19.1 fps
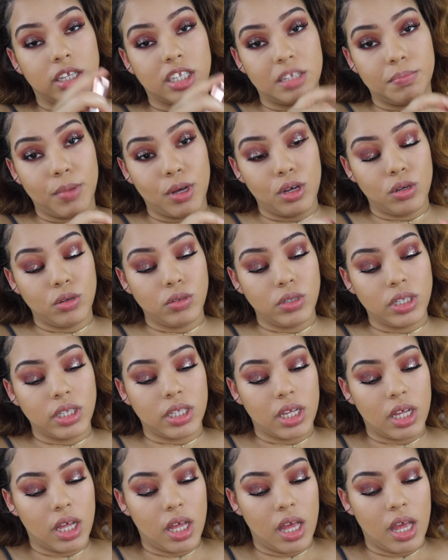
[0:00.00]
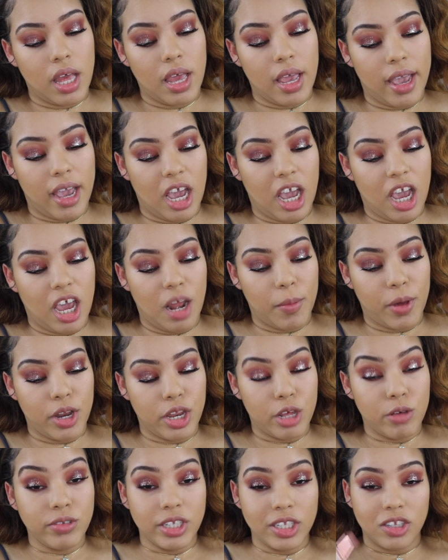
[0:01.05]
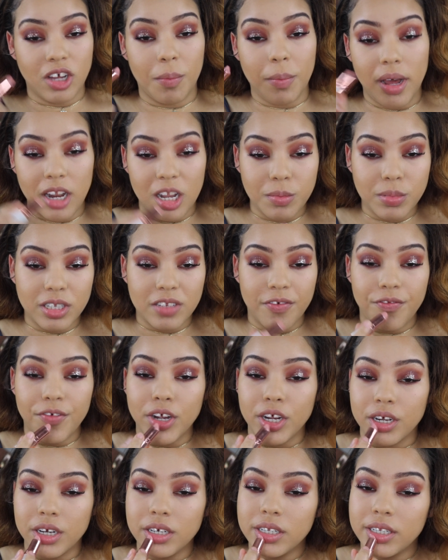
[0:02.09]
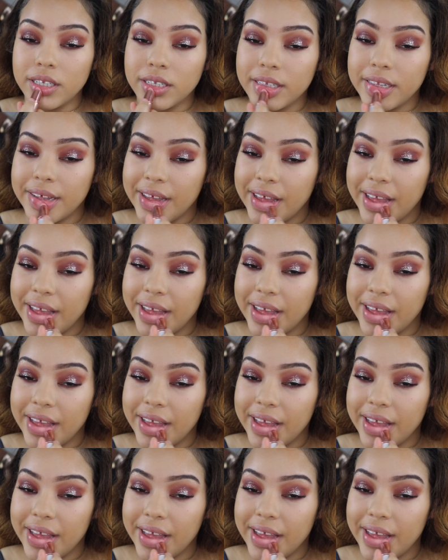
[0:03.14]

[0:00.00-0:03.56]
Expose. And I'm going to use this on my lips first.